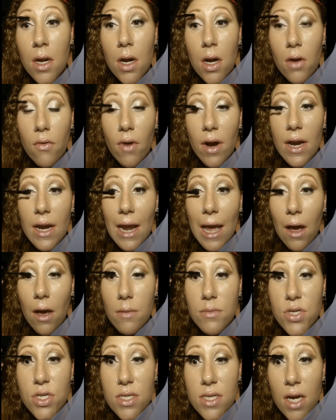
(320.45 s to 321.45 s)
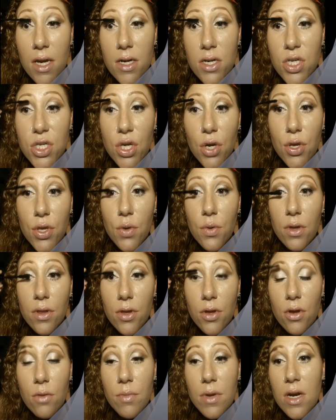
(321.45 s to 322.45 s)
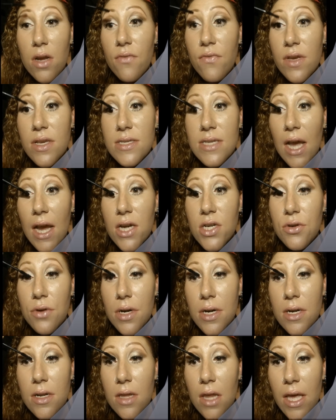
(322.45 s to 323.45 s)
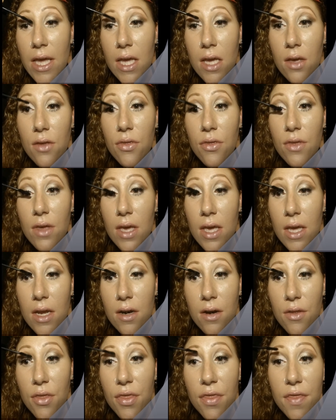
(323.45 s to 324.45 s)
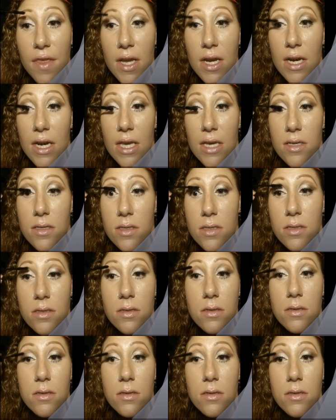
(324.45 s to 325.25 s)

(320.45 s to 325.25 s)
Right now I'm just kind of show you a little bit of exaggerated length and thickness.